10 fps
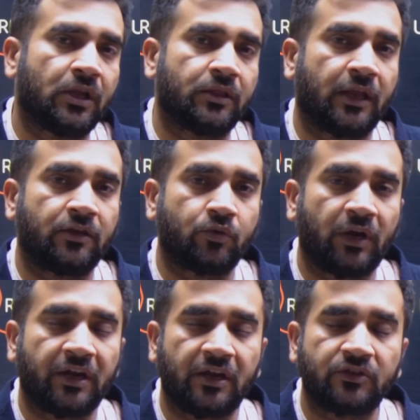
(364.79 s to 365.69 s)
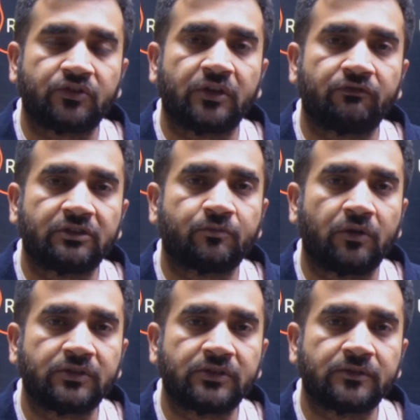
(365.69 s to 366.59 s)
then you get an instant
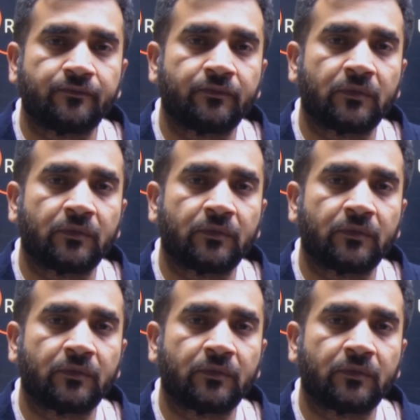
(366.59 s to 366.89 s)
response.